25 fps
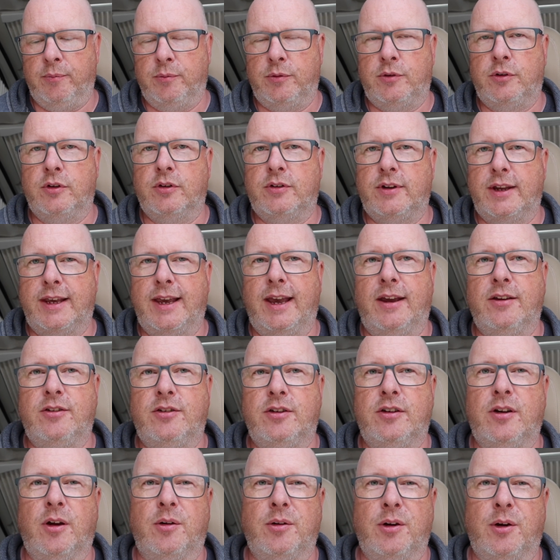Just in
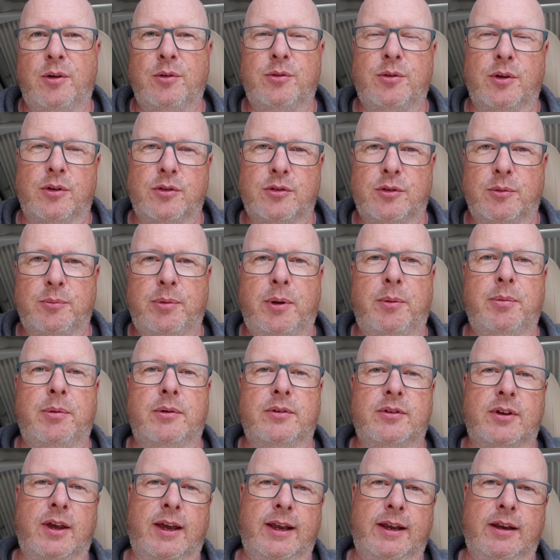case you don't know as well, some
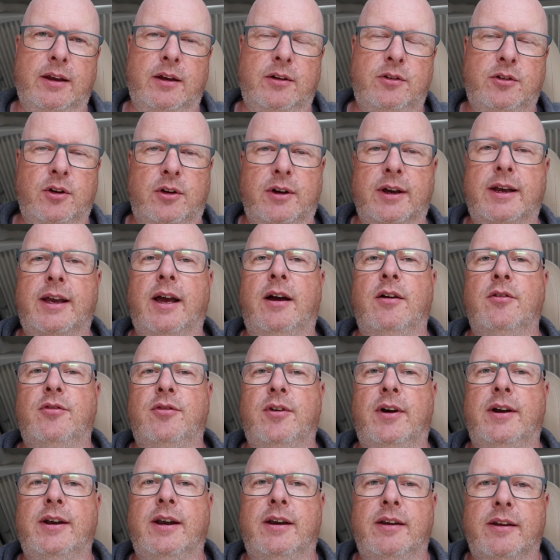people say, John, I can't
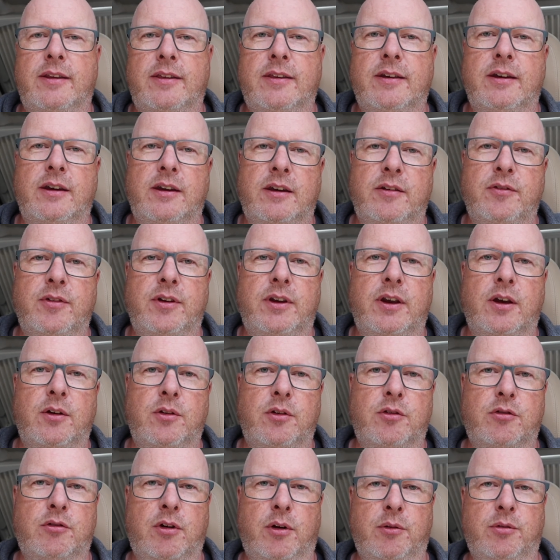find anything in your video
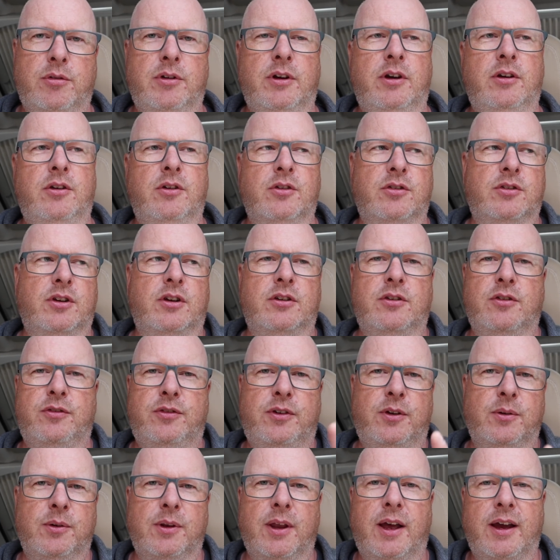description, it just says a
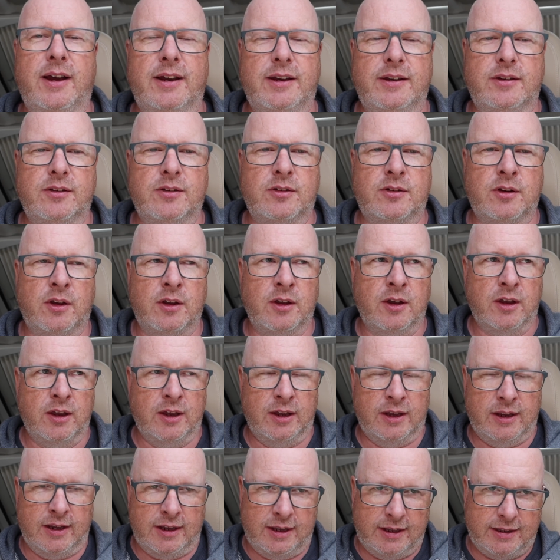few lines.
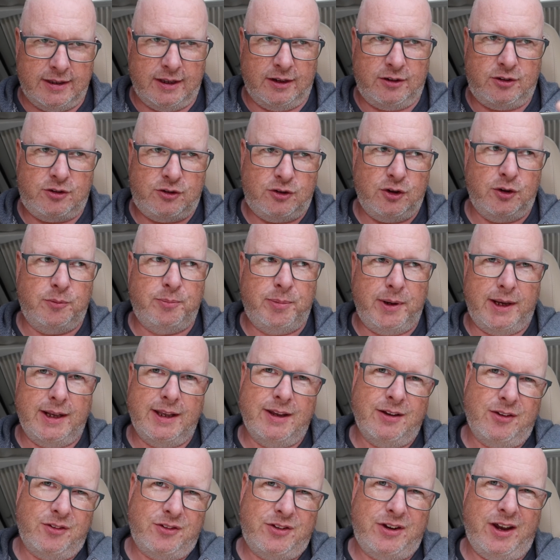There should be a
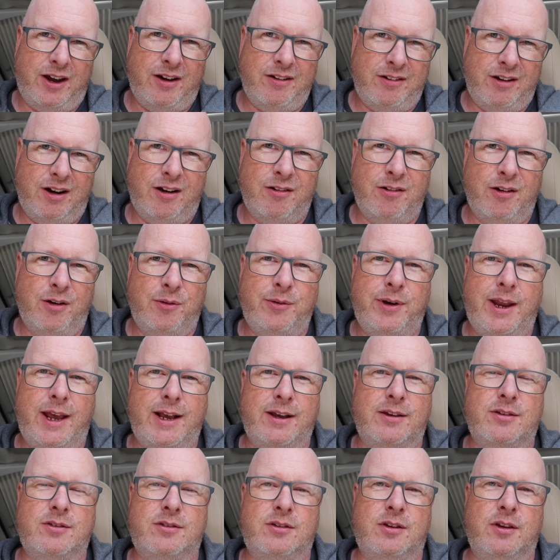little down arrow
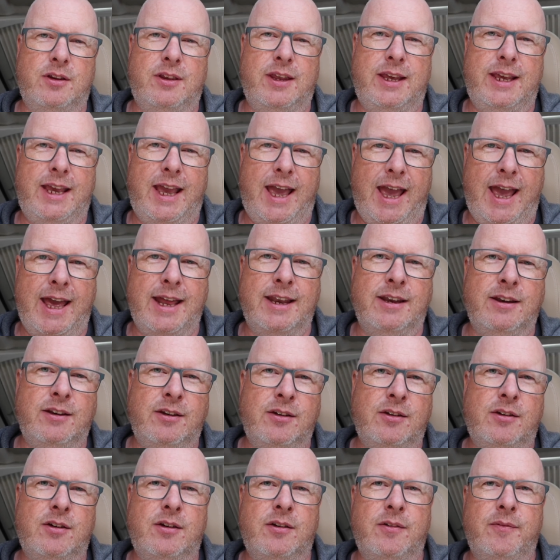next to the
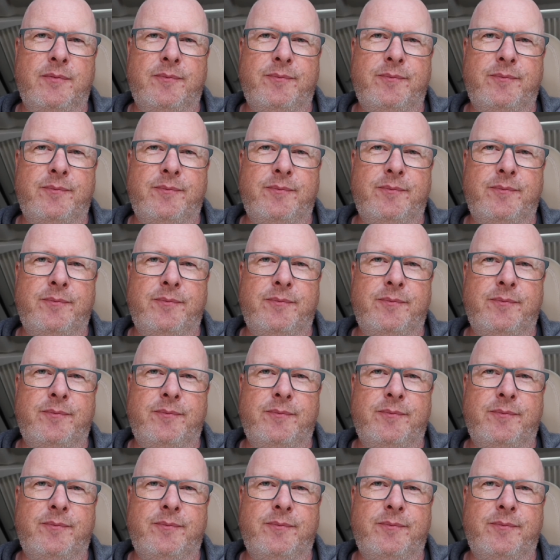end,